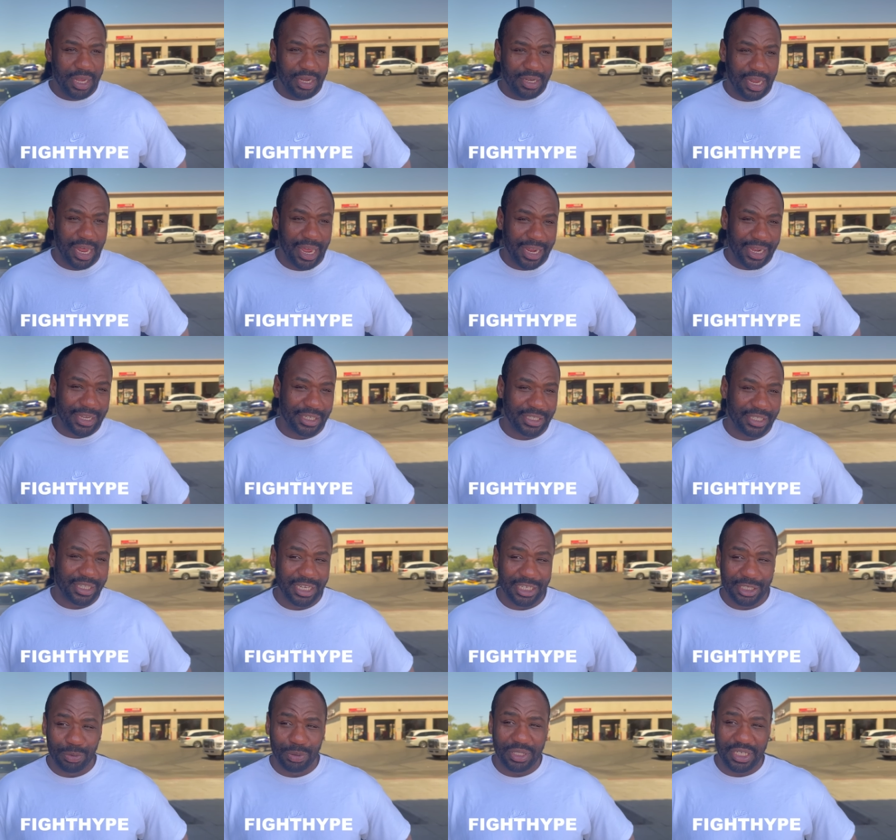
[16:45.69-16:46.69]
Like the thing
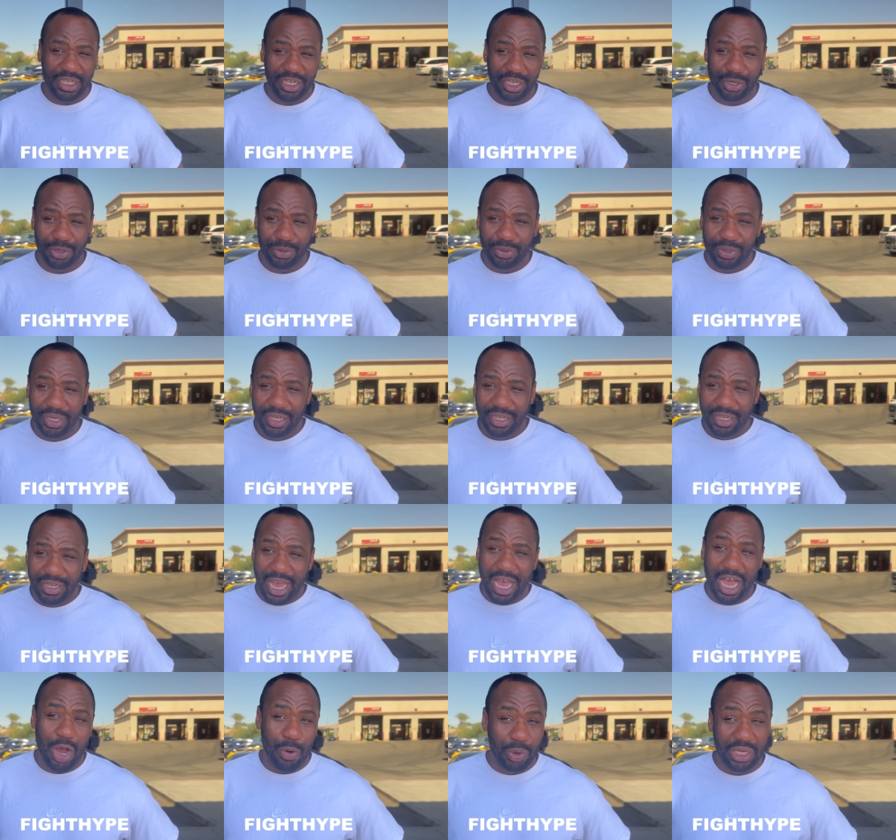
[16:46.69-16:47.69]
is with Tio,
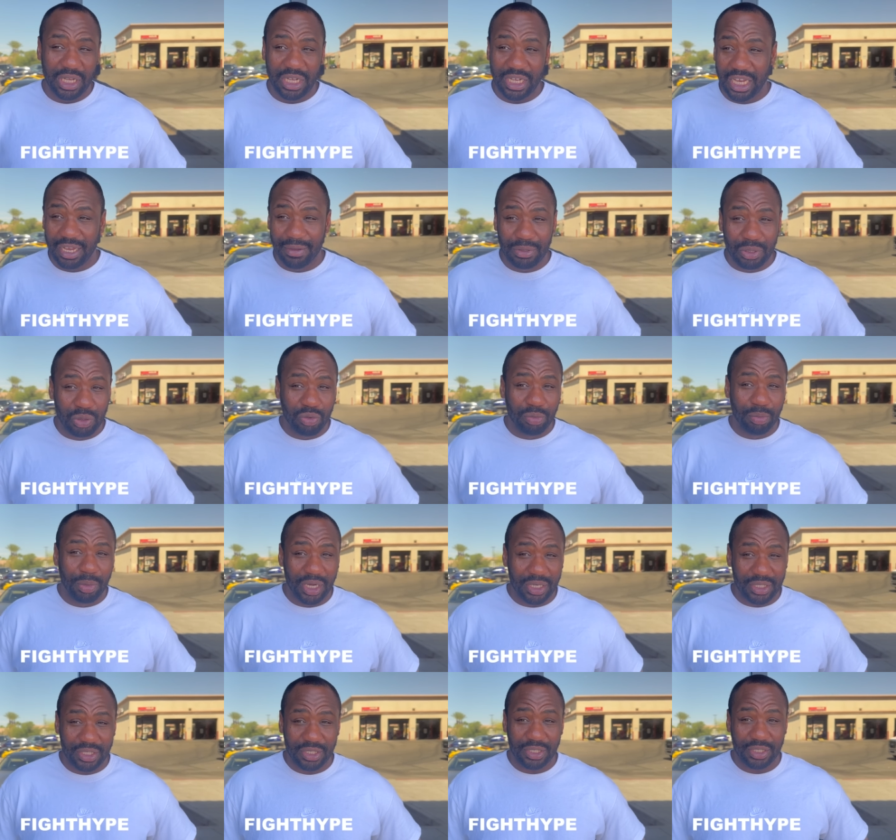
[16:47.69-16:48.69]
I don't want to give too
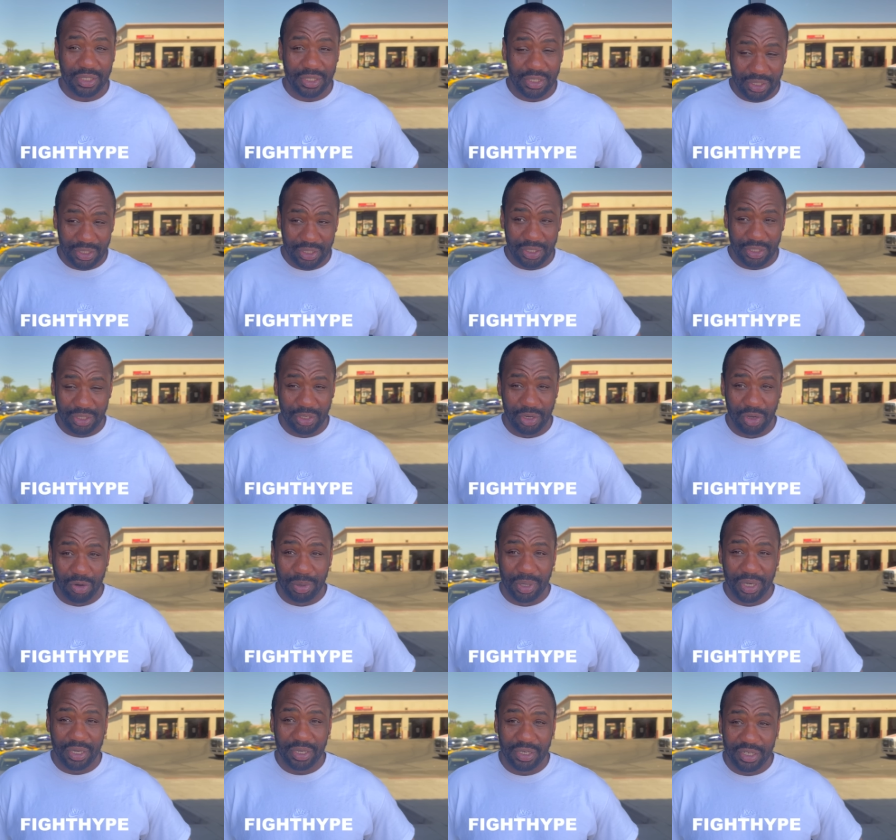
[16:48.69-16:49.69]
much, you know,
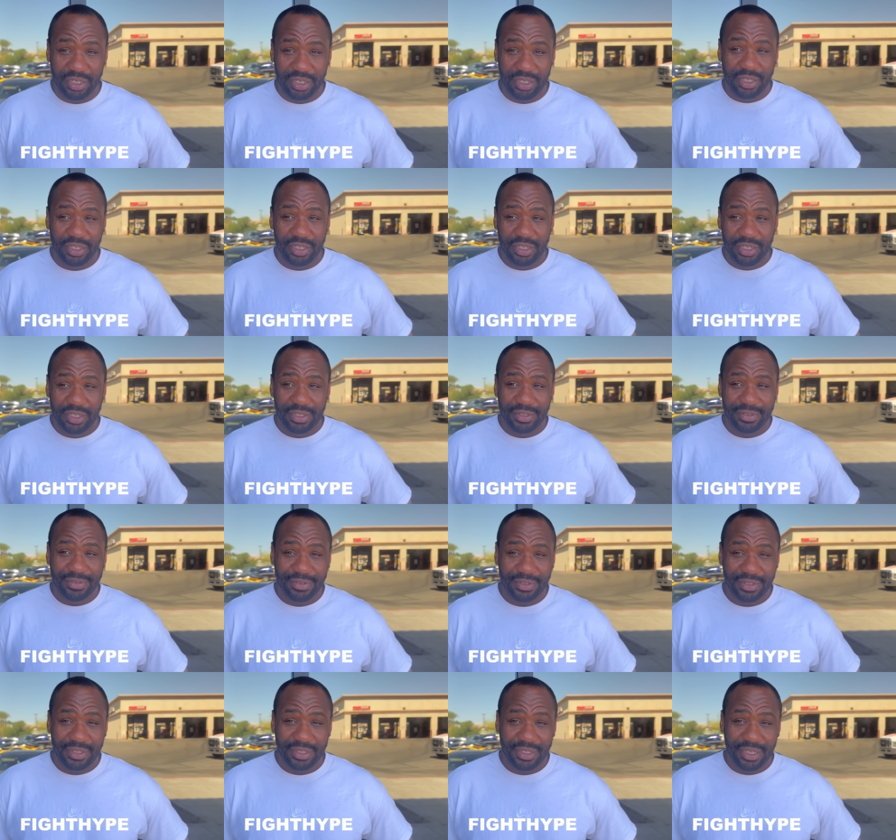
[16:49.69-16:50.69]
but
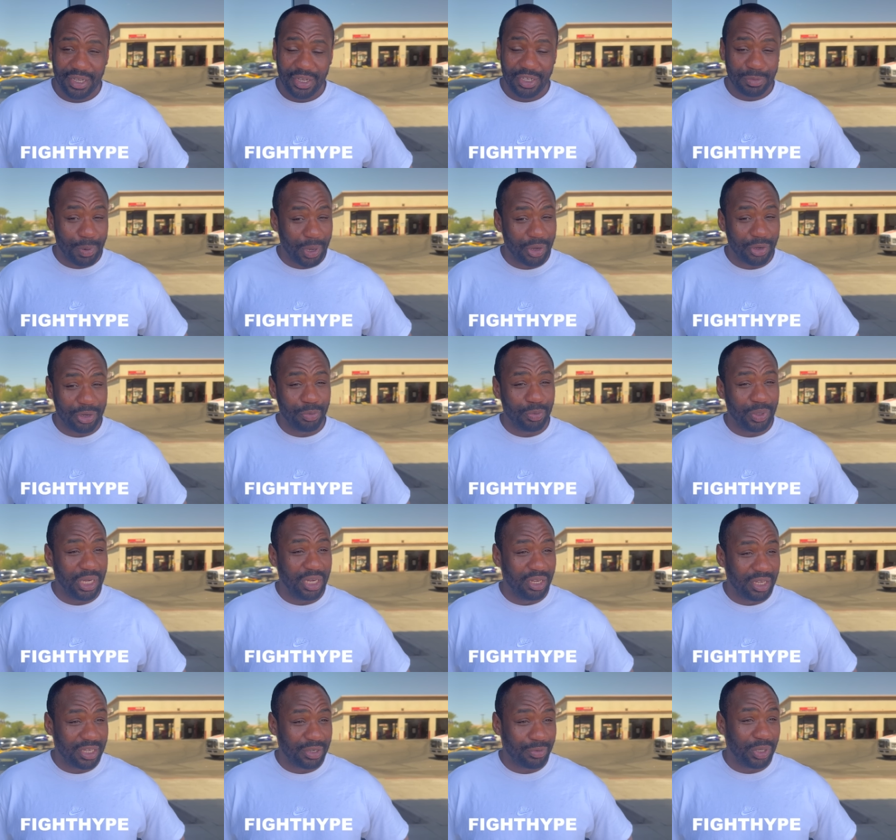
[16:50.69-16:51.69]
he's better than when he
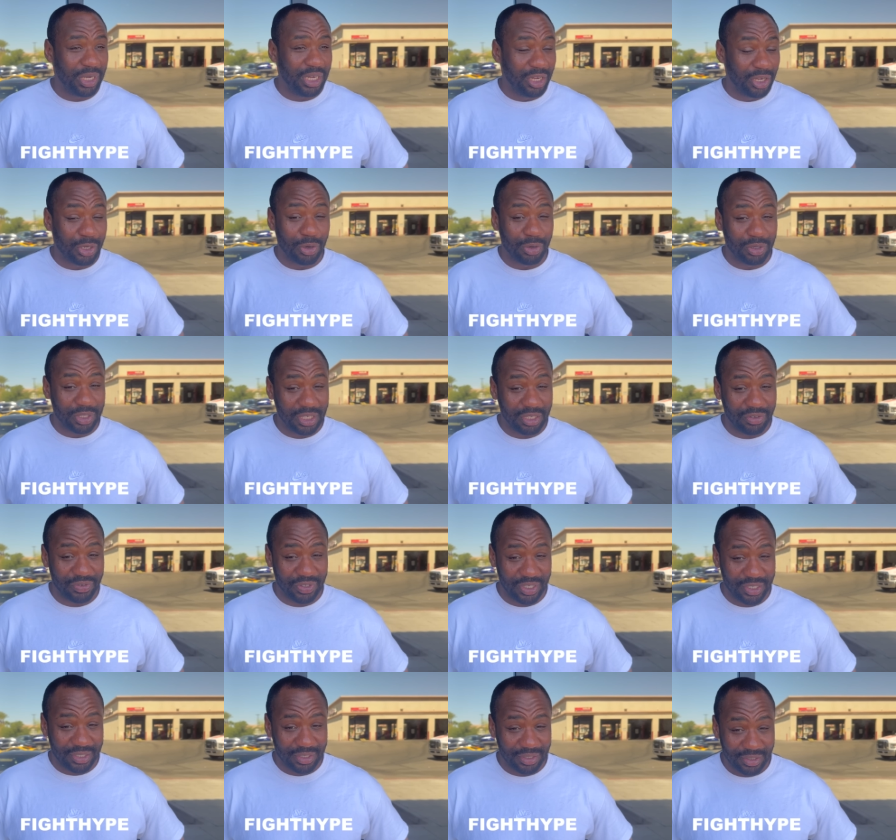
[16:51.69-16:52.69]
looked. he look on TV.